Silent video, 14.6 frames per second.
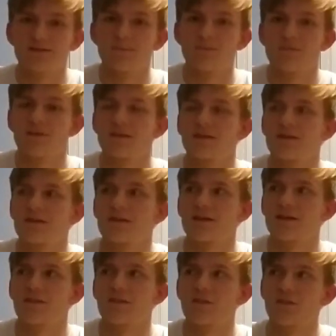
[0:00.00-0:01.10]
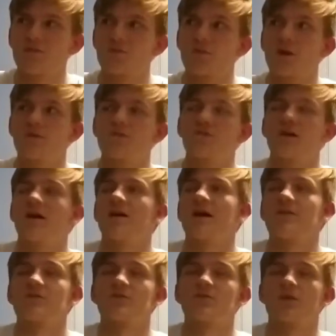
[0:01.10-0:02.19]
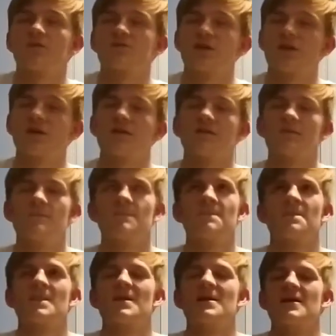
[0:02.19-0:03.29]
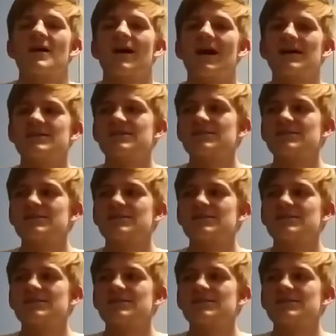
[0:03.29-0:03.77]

something in the 12th shot, after the 12th shot, I